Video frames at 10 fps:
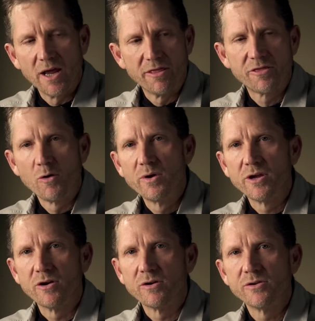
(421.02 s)
and throwing
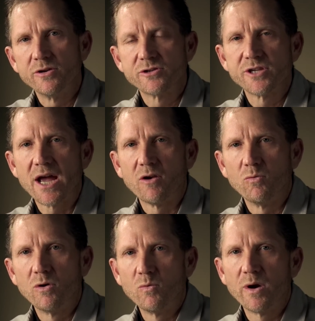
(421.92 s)
your sound
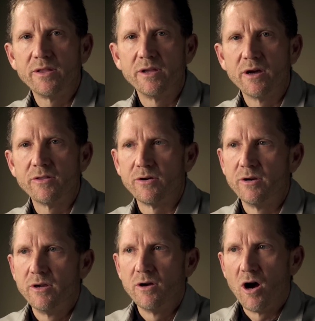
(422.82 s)
one way or the other,
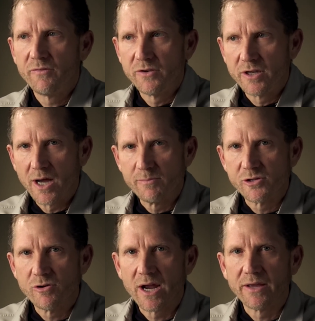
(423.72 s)
oftentimes
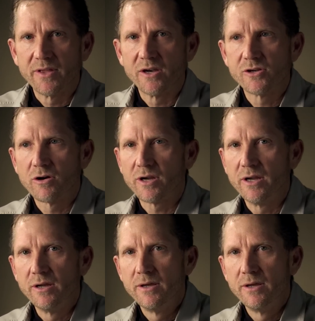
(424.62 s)
dragging that turkey.